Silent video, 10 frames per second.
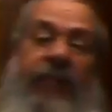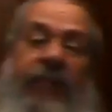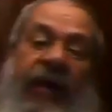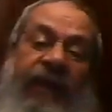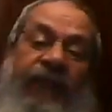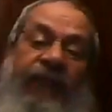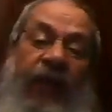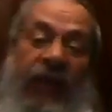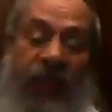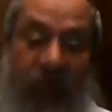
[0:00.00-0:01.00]
have
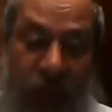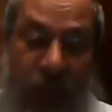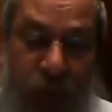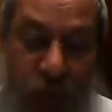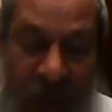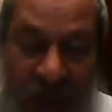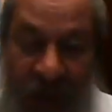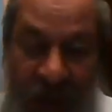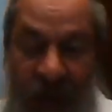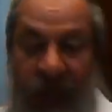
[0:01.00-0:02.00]
till
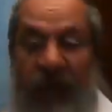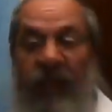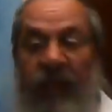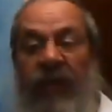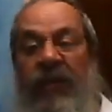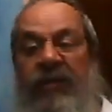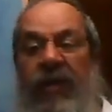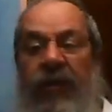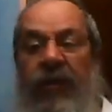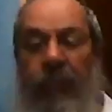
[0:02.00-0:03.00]
today is
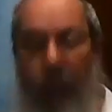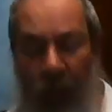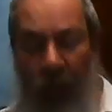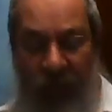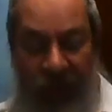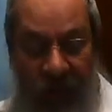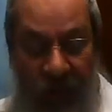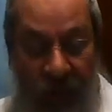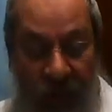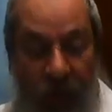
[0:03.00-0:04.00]
Napoleon
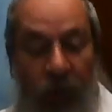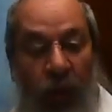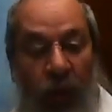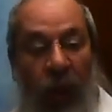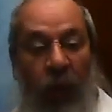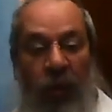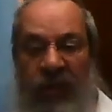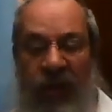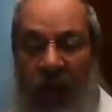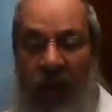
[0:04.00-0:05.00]
was
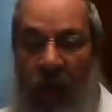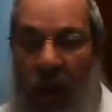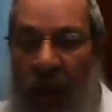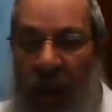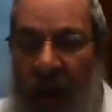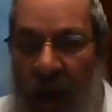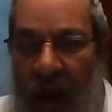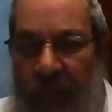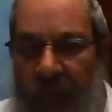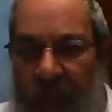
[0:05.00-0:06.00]
an
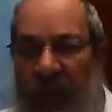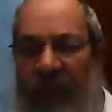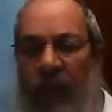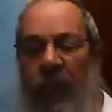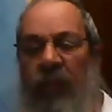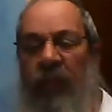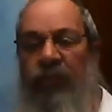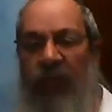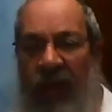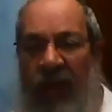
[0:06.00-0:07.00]
unbelievable
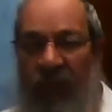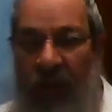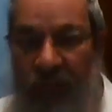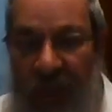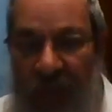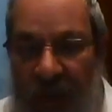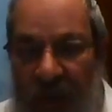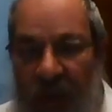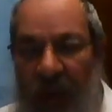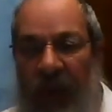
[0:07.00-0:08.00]
general.
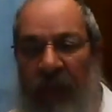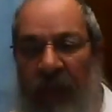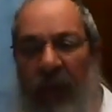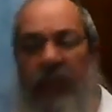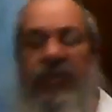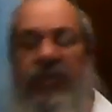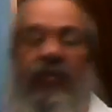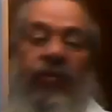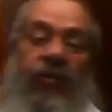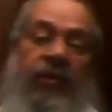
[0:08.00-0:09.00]
And amongst the
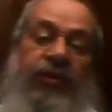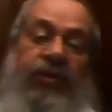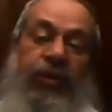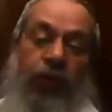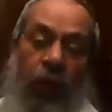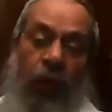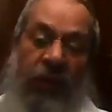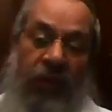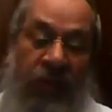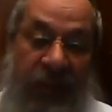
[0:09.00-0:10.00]
things he taught
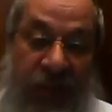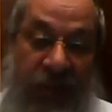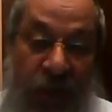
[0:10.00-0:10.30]
his